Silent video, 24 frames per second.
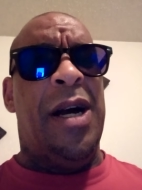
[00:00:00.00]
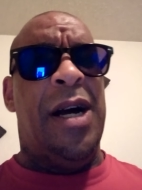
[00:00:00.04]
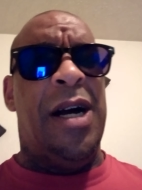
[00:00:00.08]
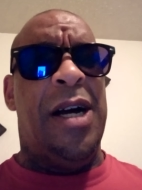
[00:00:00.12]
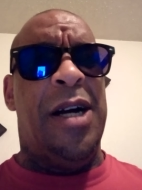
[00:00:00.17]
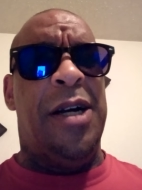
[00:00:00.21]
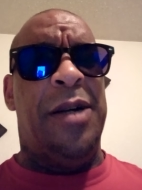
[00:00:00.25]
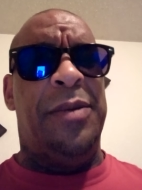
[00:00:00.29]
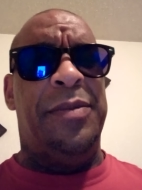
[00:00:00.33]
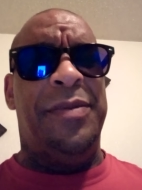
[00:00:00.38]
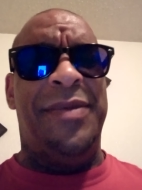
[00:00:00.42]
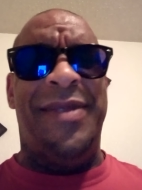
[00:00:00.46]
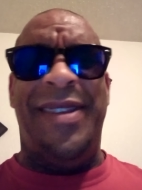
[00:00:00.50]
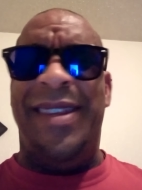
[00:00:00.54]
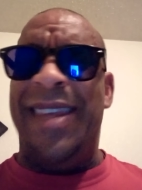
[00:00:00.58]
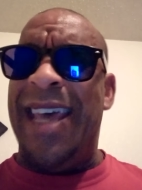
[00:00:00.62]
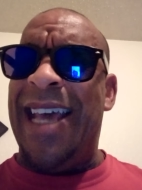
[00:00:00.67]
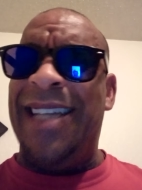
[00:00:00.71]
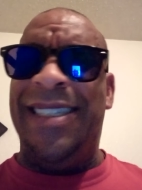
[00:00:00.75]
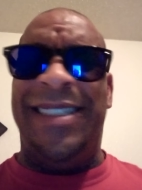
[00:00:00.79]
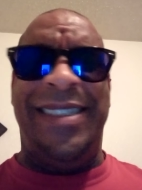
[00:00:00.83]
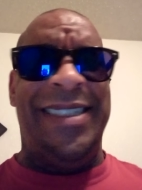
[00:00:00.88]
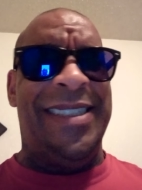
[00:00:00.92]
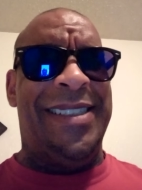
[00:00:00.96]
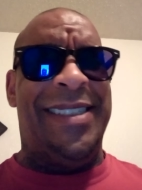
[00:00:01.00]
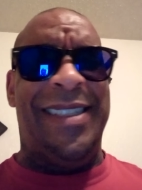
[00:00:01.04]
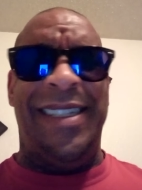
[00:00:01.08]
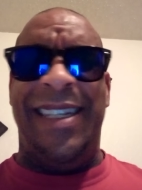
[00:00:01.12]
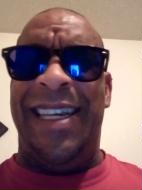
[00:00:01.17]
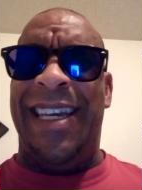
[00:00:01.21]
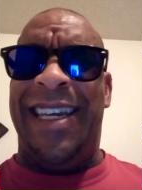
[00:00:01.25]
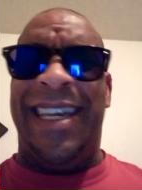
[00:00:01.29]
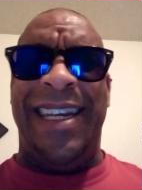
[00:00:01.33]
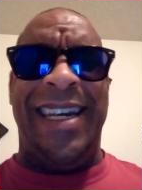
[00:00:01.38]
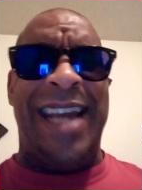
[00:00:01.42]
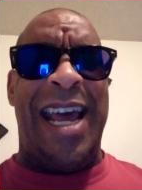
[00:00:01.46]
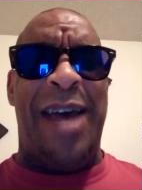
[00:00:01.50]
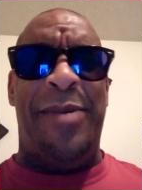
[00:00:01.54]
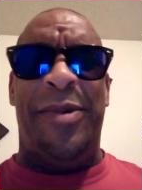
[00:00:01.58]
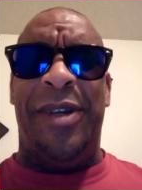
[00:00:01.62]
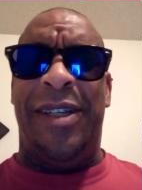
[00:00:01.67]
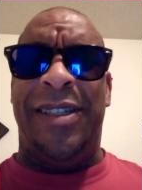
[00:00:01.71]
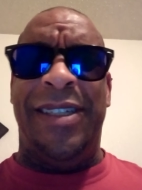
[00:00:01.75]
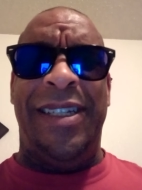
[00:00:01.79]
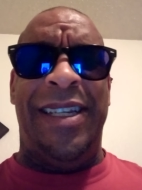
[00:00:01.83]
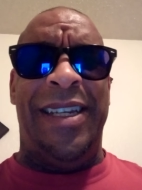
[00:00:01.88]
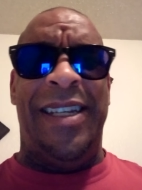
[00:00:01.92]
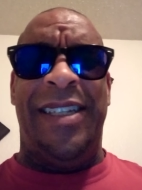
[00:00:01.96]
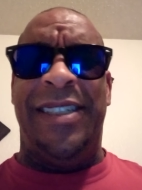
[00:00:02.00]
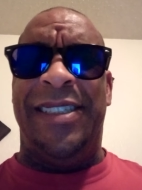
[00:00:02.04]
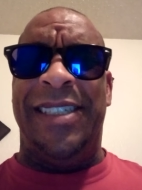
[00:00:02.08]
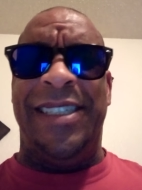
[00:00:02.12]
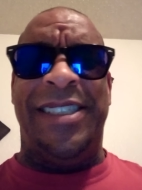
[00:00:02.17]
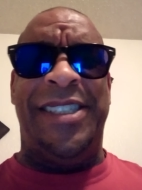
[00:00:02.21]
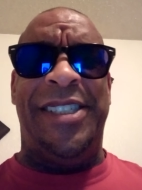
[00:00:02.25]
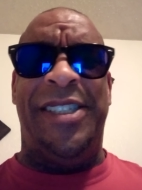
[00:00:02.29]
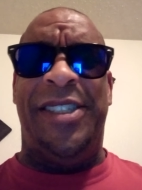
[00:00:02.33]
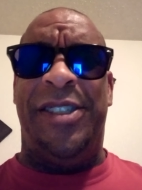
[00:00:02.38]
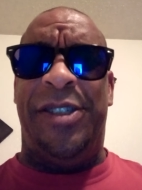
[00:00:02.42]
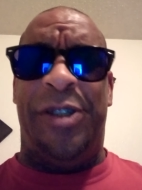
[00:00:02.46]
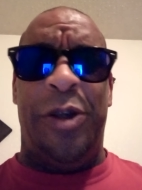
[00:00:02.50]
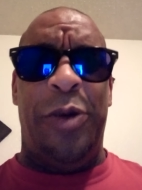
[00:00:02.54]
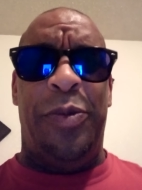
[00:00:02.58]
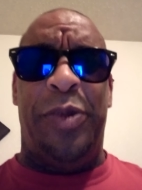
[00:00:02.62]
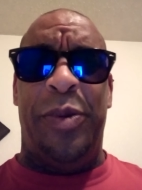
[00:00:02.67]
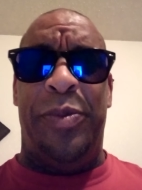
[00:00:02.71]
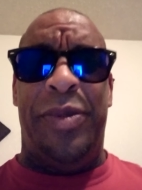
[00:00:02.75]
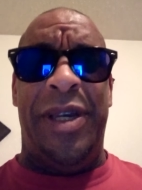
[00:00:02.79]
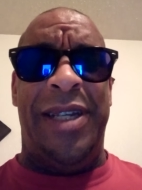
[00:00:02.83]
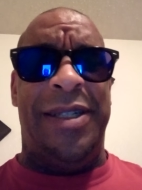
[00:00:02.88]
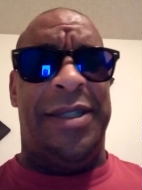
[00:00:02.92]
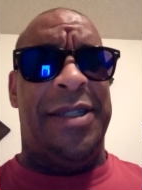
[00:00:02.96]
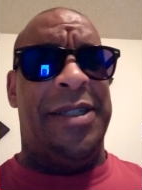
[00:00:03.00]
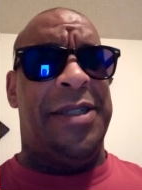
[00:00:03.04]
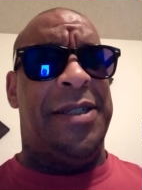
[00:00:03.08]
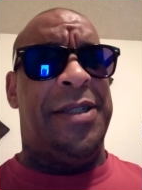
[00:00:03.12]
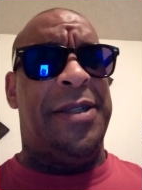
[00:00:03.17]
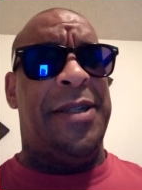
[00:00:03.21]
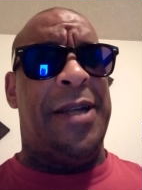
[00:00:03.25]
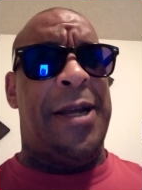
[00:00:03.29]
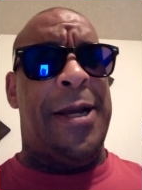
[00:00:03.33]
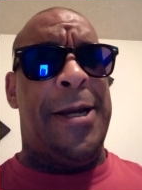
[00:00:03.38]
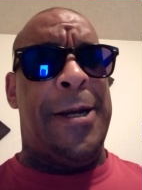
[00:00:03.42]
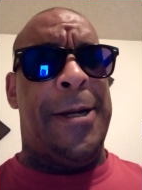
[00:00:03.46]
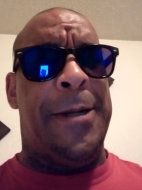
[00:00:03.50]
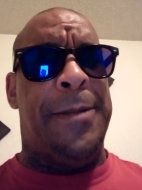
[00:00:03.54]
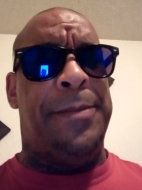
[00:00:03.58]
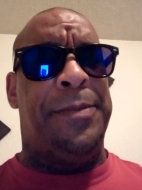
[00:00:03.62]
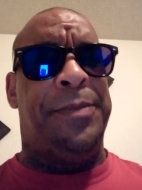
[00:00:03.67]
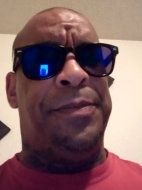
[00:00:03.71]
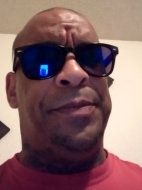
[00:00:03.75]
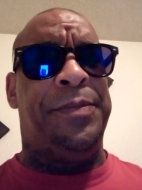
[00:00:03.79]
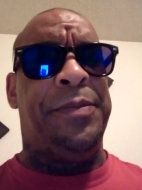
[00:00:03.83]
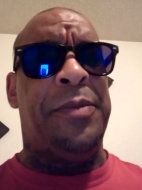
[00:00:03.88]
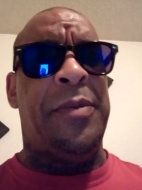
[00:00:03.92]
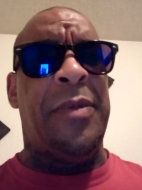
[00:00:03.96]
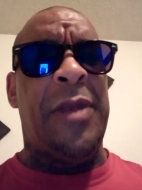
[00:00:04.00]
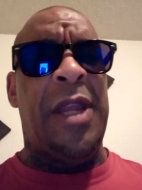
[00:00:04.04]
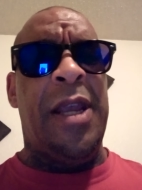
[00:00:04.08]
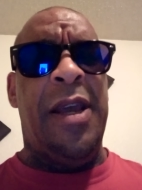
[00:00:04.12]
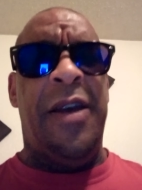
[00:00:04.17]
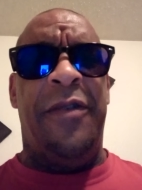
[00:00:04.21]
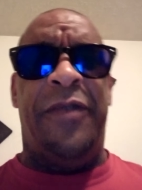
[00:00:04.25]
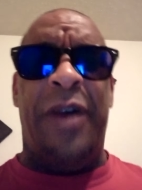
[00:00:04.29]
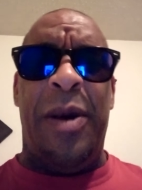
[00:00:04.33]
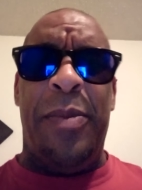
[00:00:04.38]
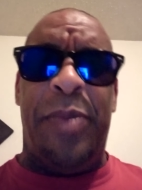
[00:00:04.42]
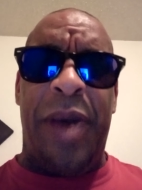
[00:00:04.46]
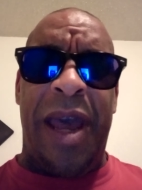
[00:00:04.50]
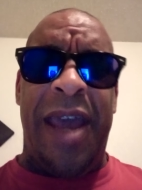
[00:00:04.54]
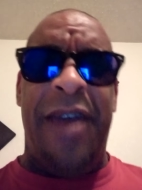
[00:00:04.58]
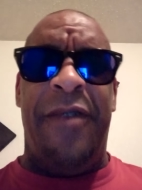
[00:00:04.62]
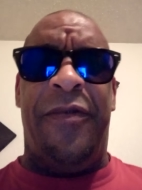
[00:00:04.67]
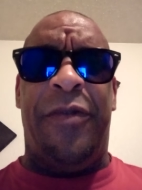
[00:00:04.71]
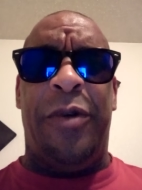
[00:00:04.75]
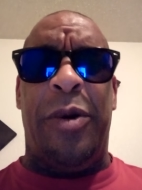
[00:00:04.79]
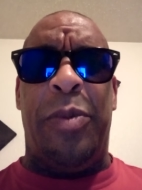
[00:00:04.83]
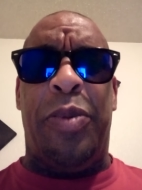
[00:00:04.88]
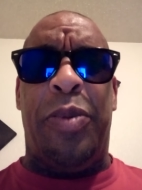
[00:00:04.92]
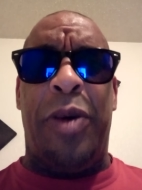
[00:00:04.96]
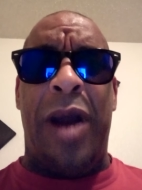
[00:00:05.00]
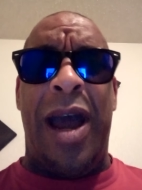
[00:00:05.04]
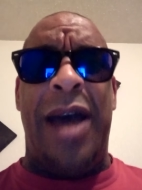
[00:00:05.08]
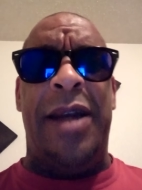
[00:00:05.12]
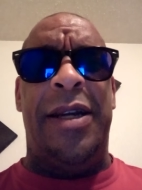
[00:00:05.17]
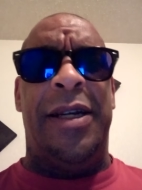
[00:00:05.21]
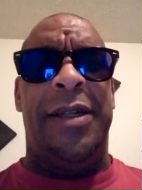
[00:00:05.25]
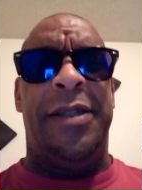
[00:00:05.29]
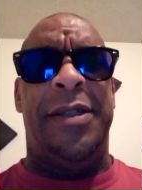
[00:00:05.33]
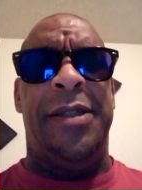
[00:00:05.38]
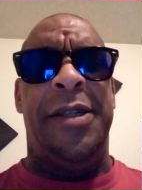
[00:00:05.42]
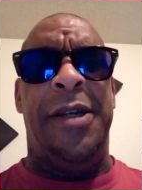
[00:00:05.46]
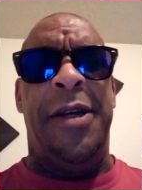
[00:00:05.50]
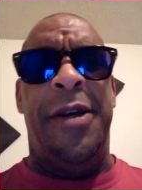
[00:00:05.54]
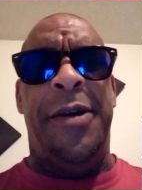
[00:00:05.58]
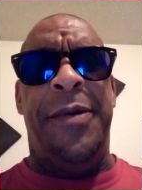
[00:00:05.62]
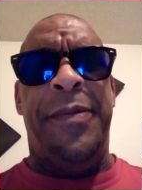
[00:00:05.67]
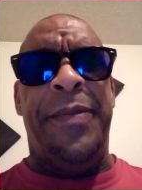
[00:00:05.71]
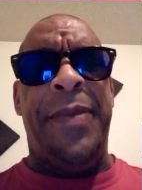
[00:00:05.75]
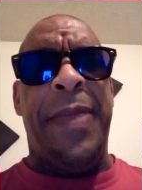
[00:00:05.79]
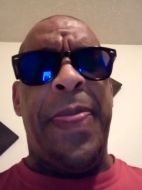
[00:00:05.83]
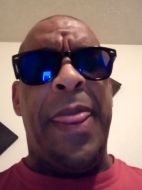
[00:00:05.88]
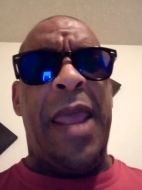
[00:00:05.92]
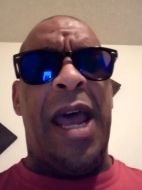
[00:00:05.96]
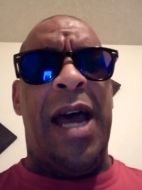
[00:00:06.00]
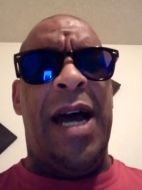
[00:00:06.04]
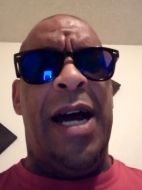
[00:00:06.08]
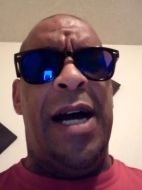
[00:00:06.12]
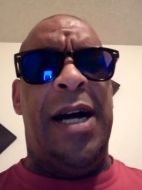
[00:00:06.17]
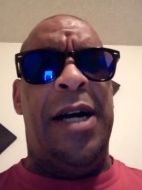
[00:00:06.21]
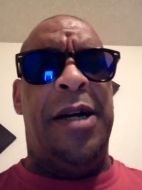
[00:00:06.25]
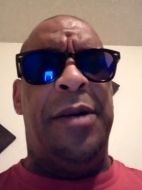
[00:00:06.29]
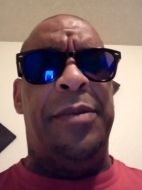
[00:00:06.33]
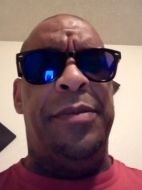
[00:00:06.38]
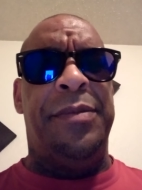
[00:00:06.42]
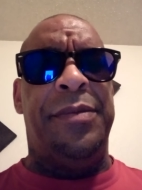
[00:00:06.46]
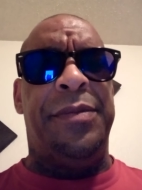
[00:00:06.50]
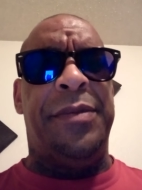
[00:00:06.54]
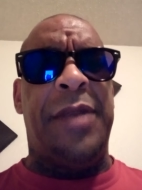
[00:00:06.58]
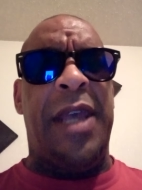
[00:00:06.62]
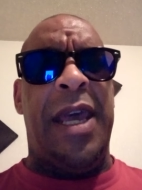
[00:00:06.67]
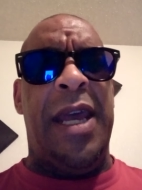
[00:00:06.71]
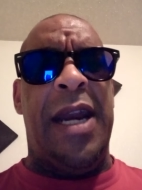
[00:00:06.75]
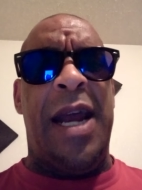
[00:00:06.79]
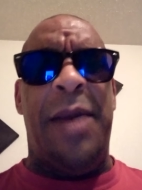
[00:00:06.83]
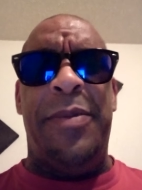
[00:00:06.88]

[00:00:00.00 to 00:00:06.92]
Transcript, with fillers: um, that's just economically just stupid business. Um, if I'm paying for a product um, and